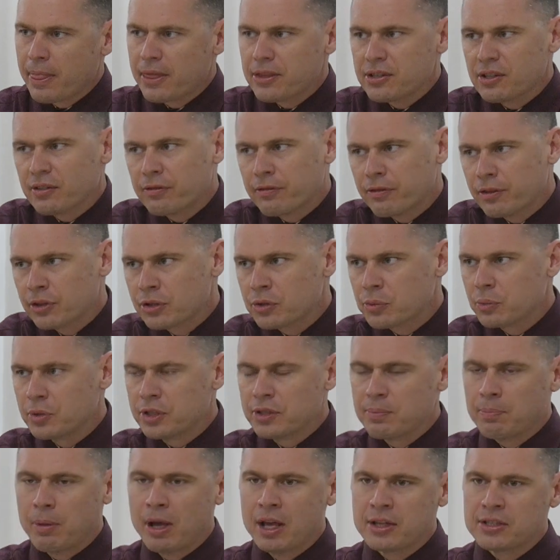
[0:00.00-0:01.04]
It's our first
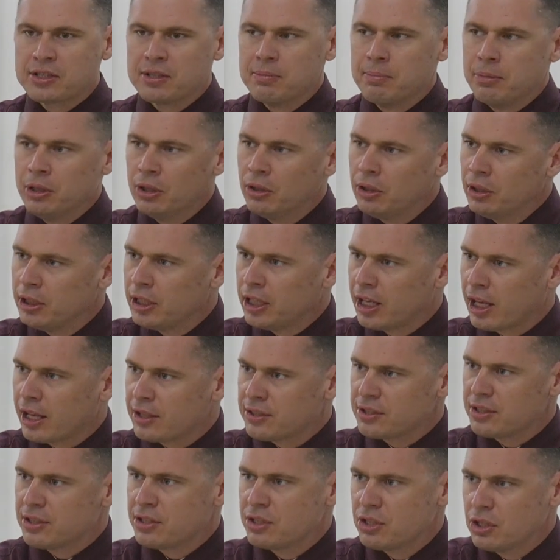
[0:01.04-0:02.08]
responsibility
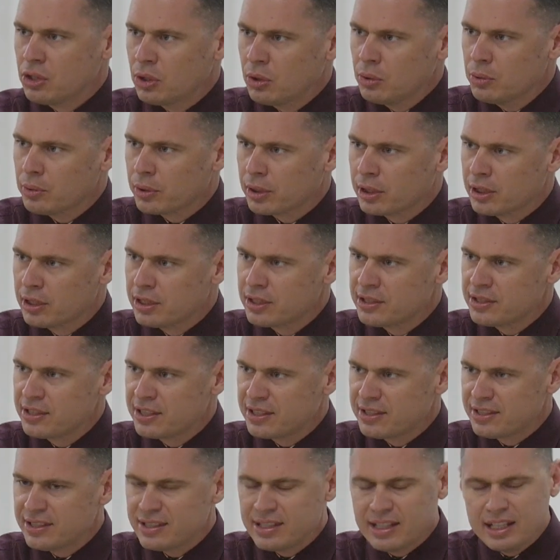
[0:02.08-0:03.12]
as his children is
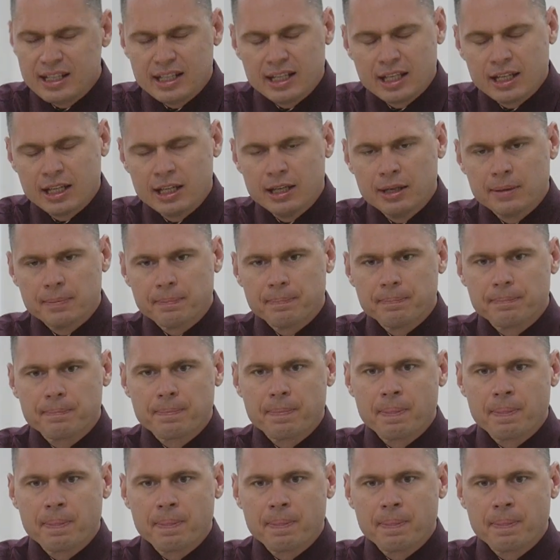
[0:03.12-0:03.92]
to seek him,